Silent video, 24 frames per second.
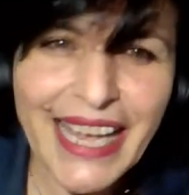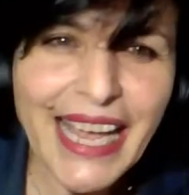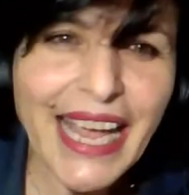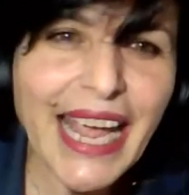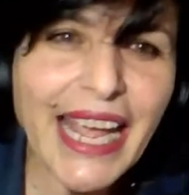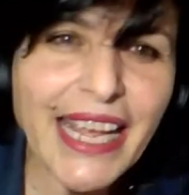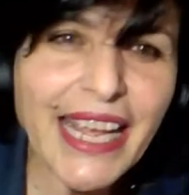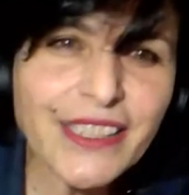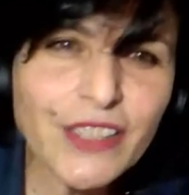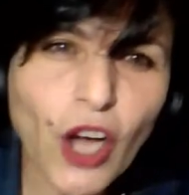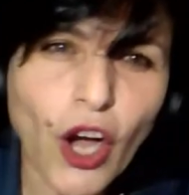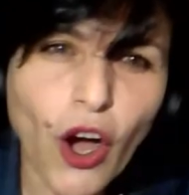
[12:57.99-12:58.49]

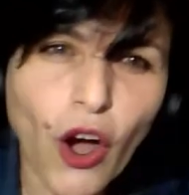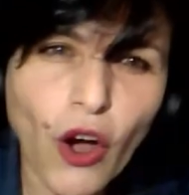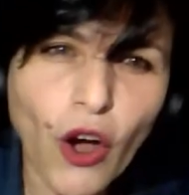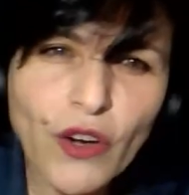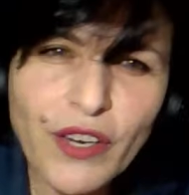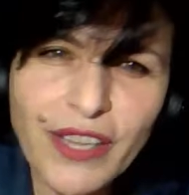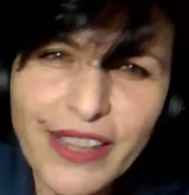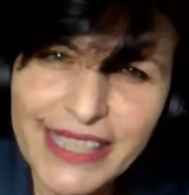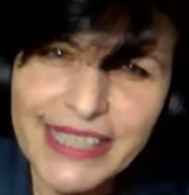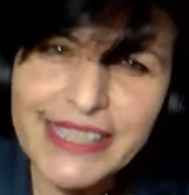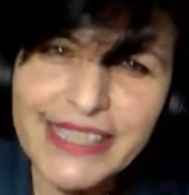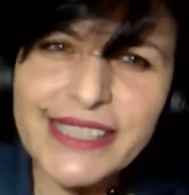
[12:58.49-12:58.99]
And
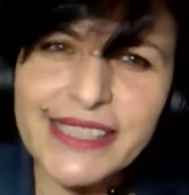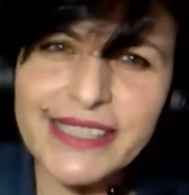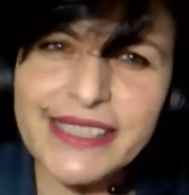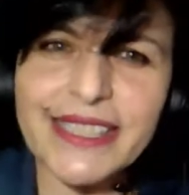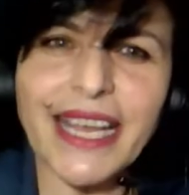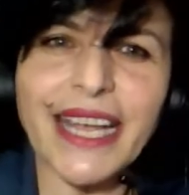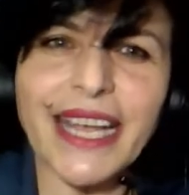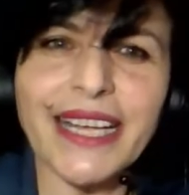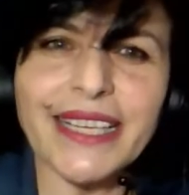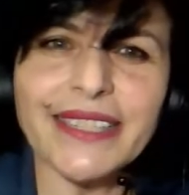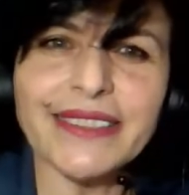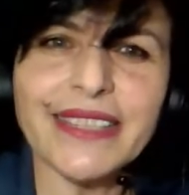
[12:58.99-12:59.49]
on this
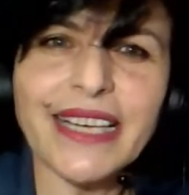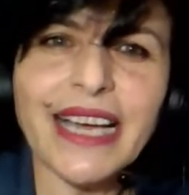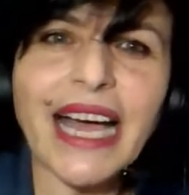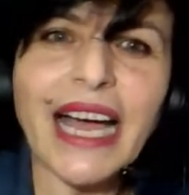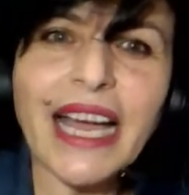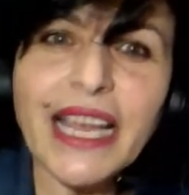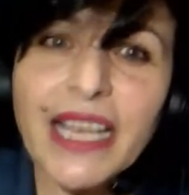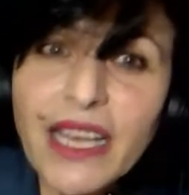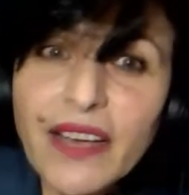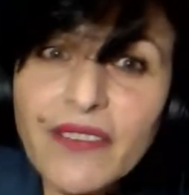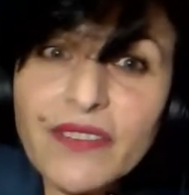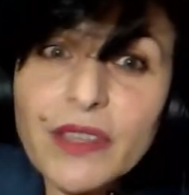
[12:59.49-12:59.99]
state,
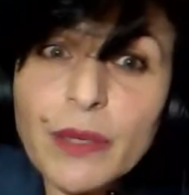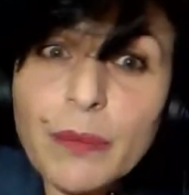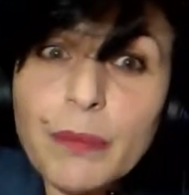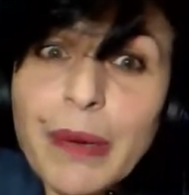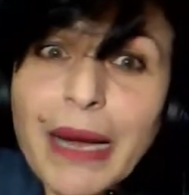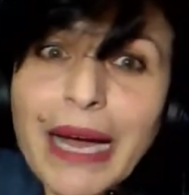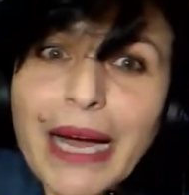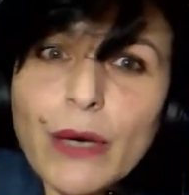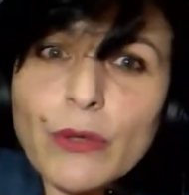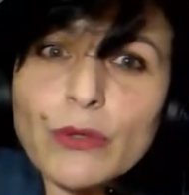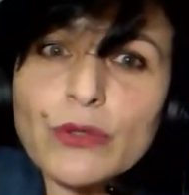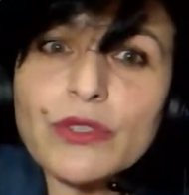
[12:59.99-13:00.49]
I have the
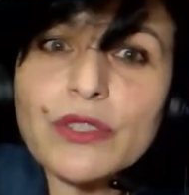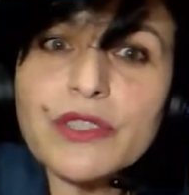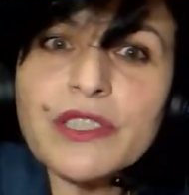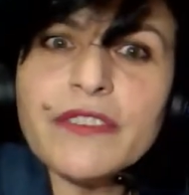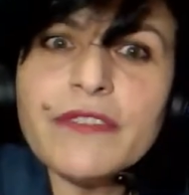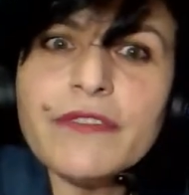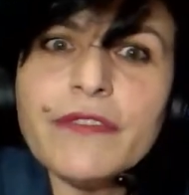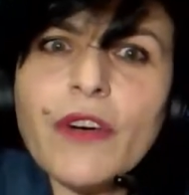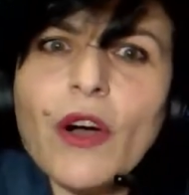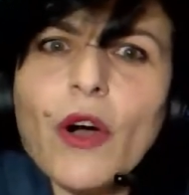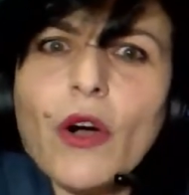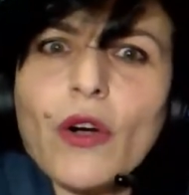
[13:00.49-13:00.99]
power to
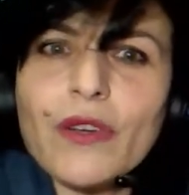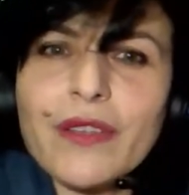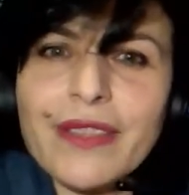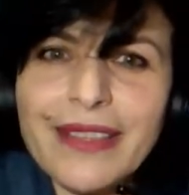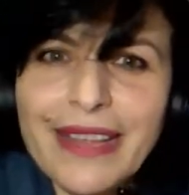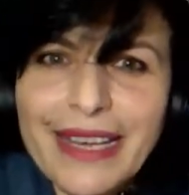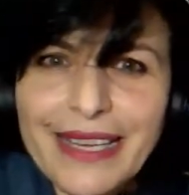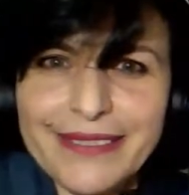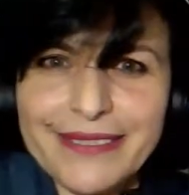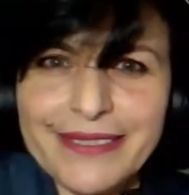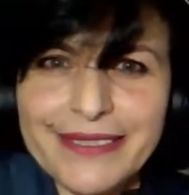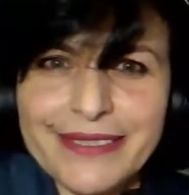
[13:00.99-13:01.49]
revoke
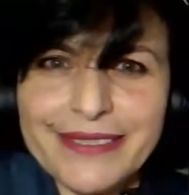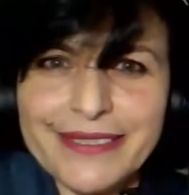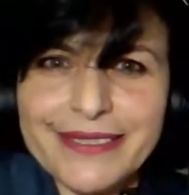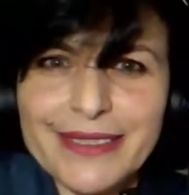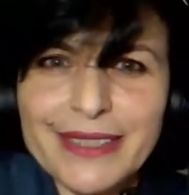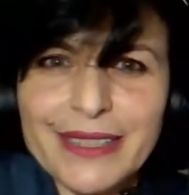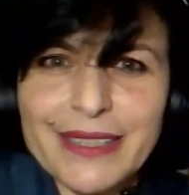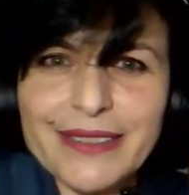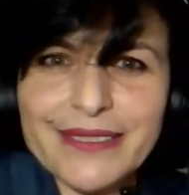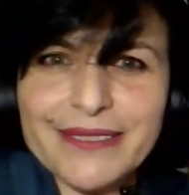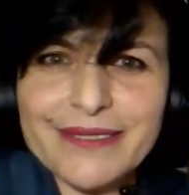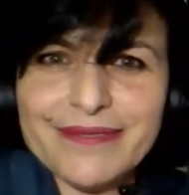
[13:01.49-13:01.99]
that
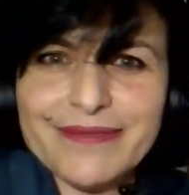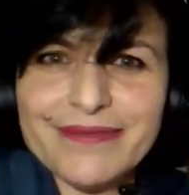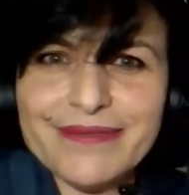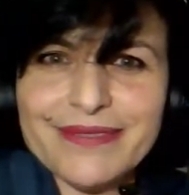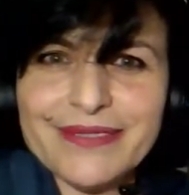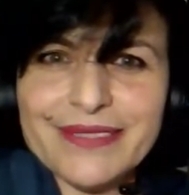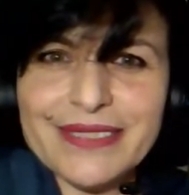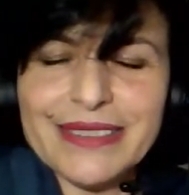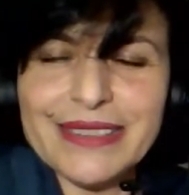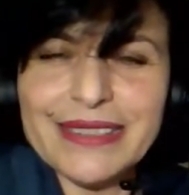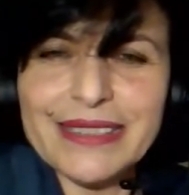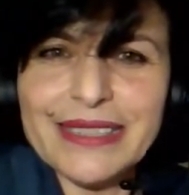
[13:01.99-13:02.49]

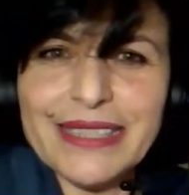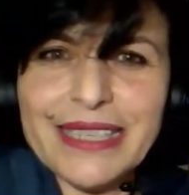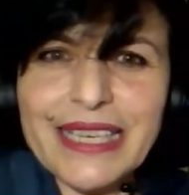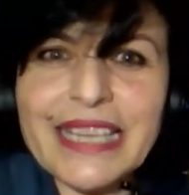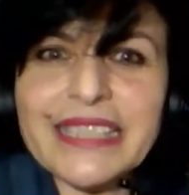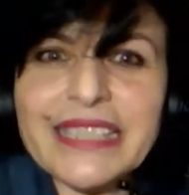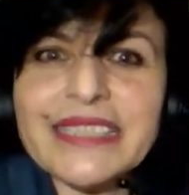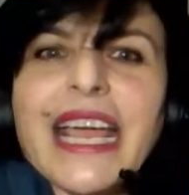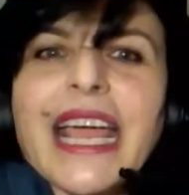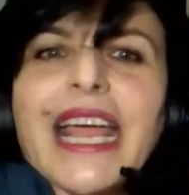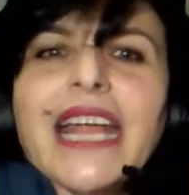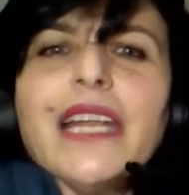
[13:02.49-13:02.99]

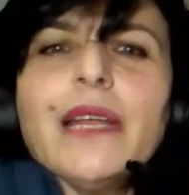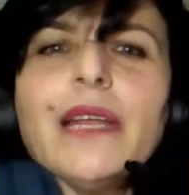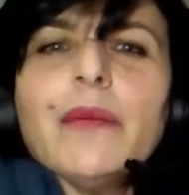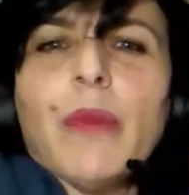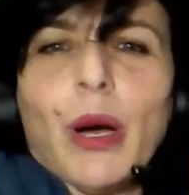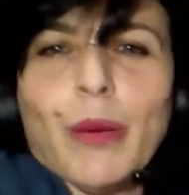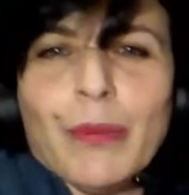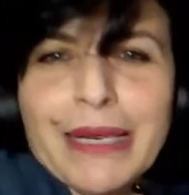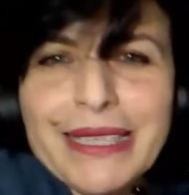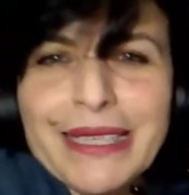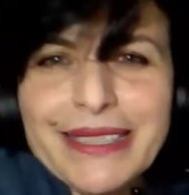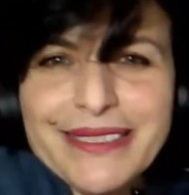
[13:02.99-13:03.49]
at any
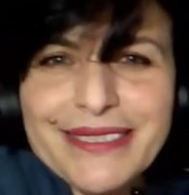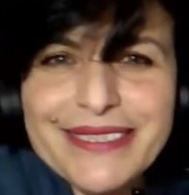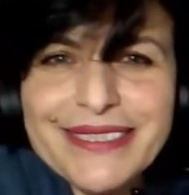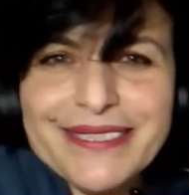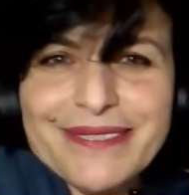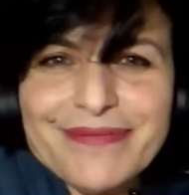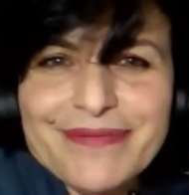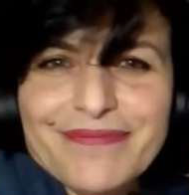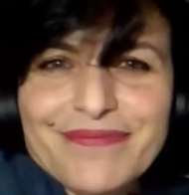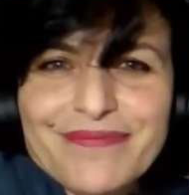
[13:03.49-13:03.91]
moment,